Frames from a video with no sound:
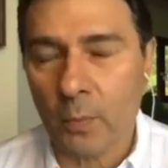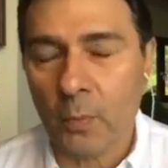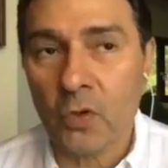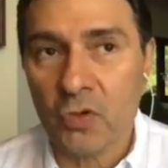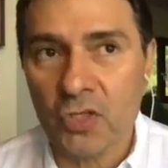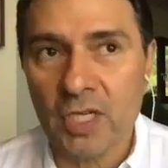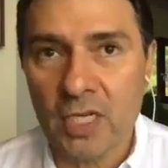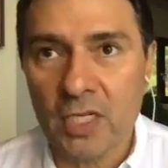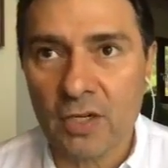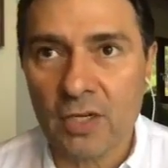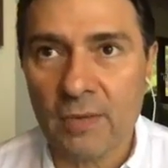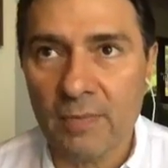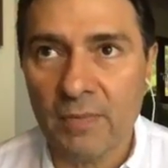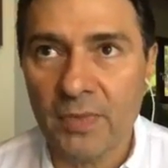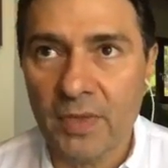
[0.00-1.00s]

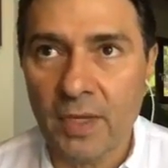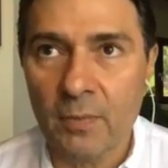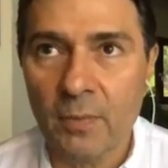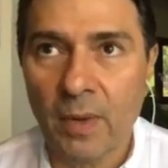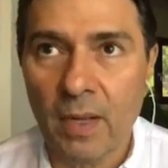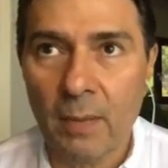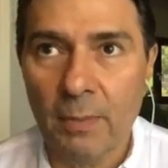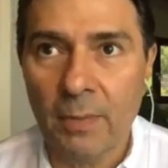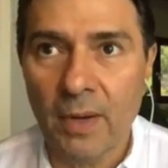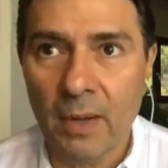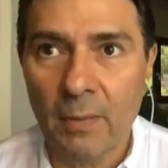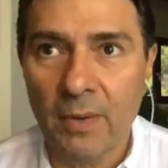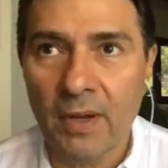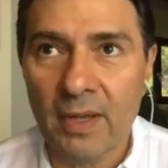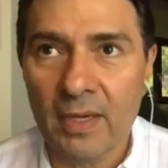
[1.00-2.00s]
procedure done
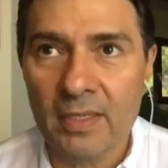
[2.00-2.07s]
by